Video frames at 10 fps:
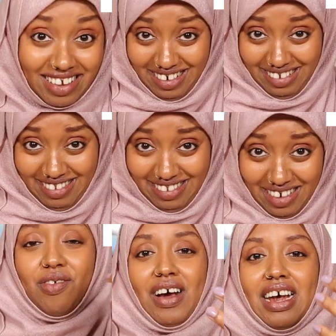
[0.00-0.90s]
this.
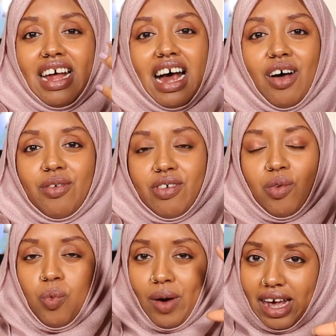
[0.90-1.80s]
To find out. So
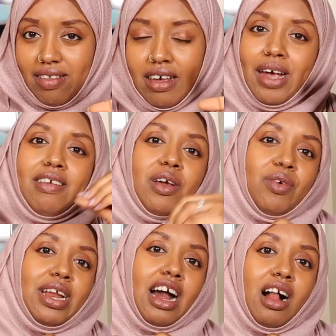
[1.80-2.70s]
waiting
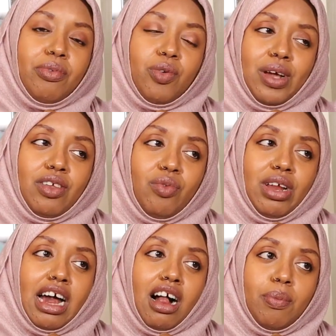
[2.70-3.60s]
really helps. Waiting
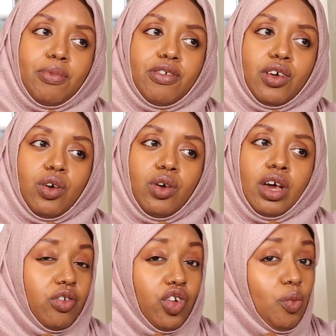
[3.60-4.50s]
really helps you,
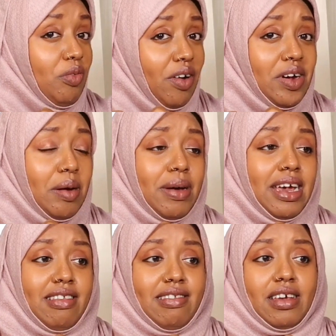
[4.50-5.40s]
because you'll be very
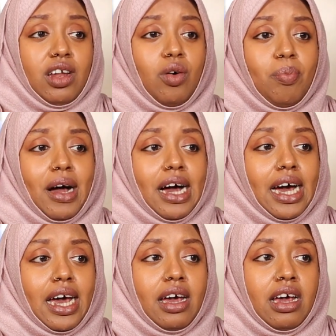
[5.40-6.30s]
amazed, you know,
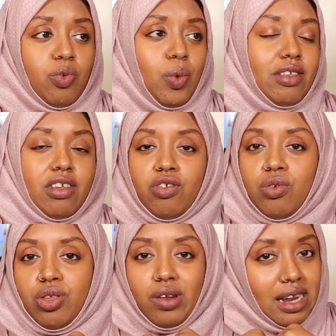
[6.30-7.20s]
by just waiting
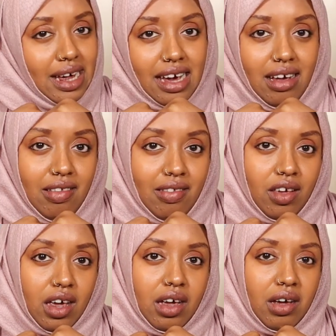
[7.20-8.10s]
2-3
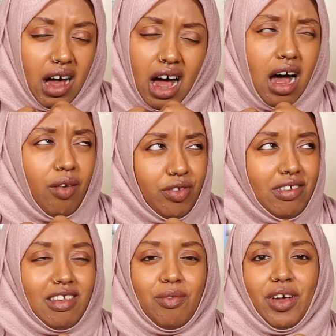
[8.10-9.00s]
days, half the
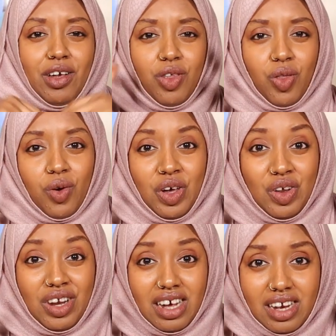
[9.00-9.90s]
stuff that you thought you
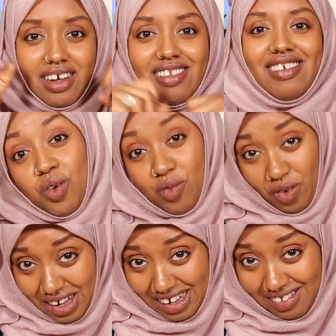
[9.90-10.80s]
needed, you will
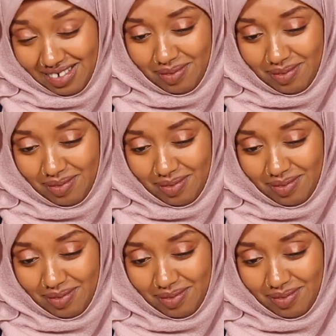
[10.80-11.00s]
forget.